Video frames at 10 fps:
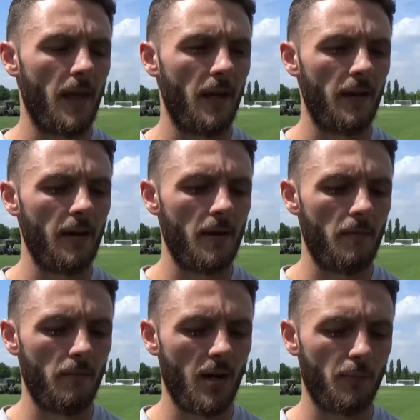
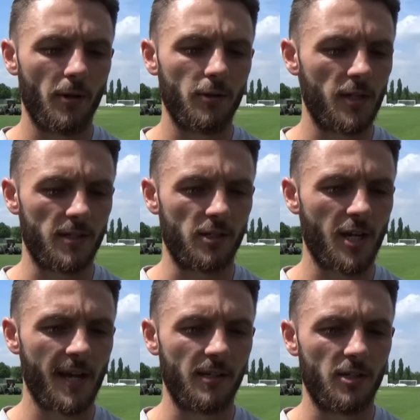My approach hasn't
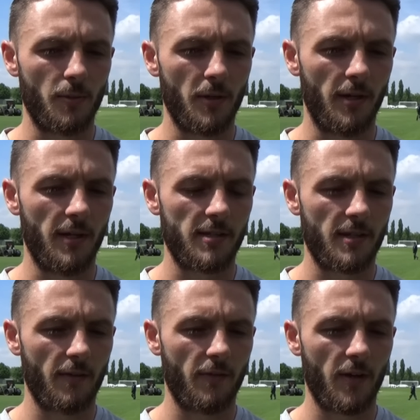changed, to be honest.
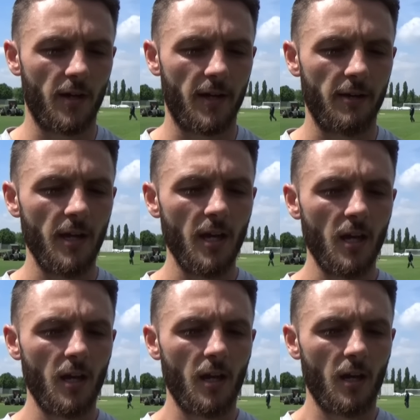I've
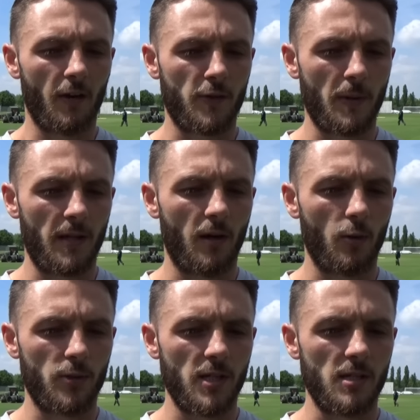spent the
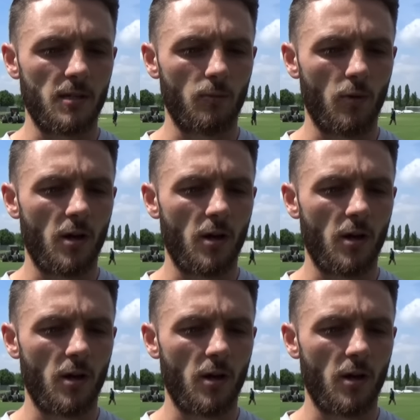whole season